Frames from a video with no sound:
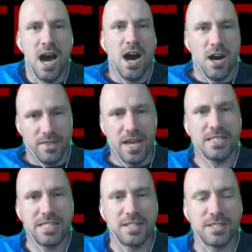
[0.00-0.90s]
on
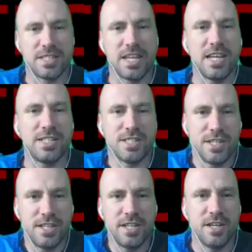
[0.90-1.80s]
that center stage.
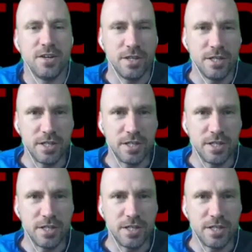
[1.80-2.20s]
You, you know, you,